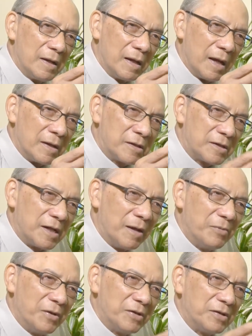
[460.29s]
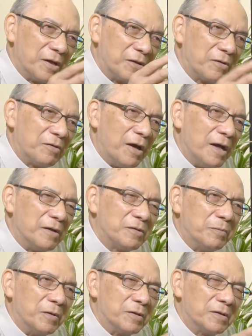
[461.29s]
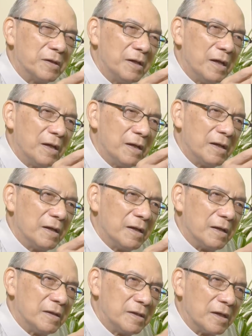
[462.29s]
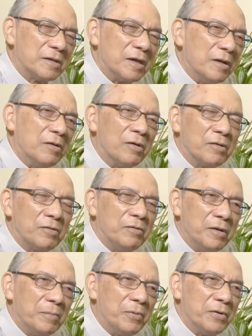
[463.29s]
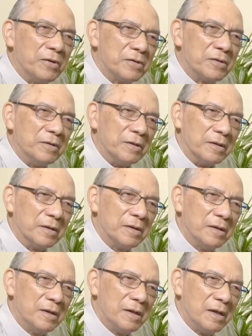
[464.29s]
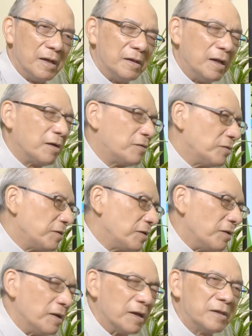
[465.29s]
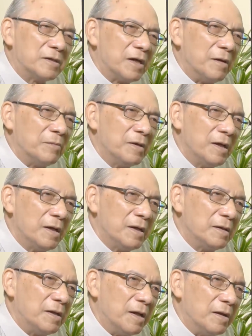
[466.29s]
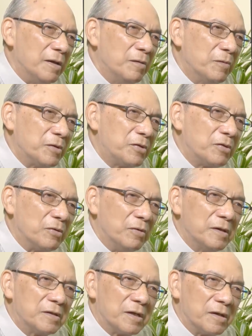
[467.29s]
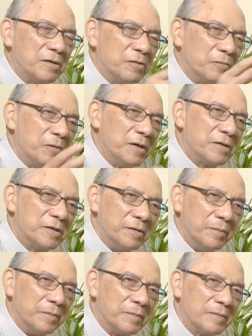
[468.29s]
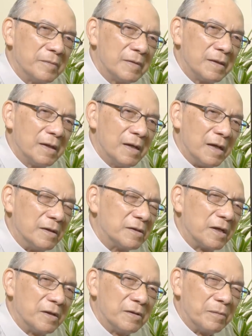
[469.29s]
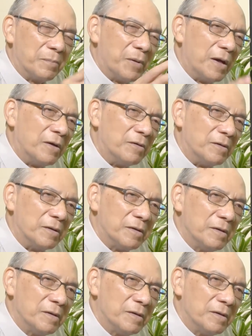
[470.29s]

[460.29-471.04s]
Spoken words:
established that Christ was just an ordinary person, and they could not accept that he was showing such a wisdom and such a power.